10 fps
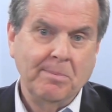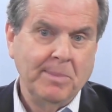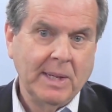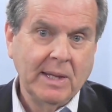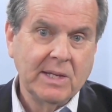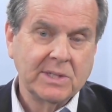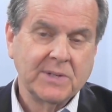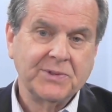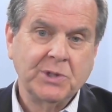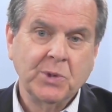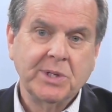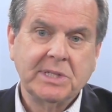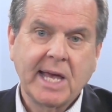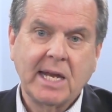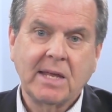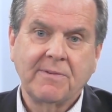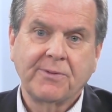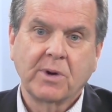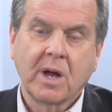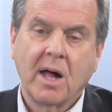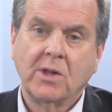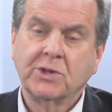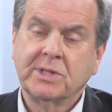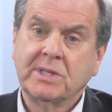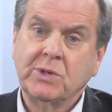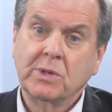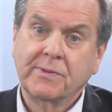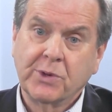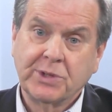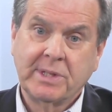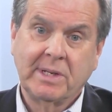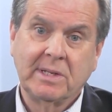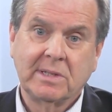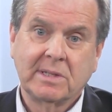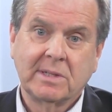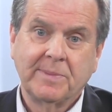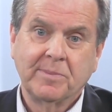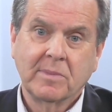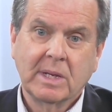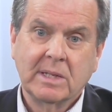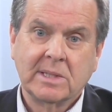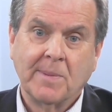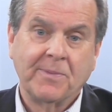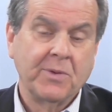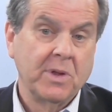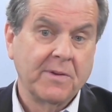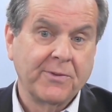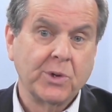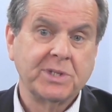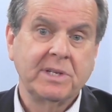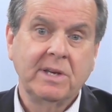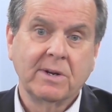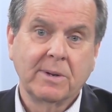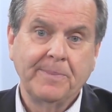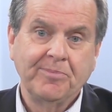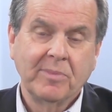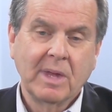millions of students heading for colleges and universities, some for their first year,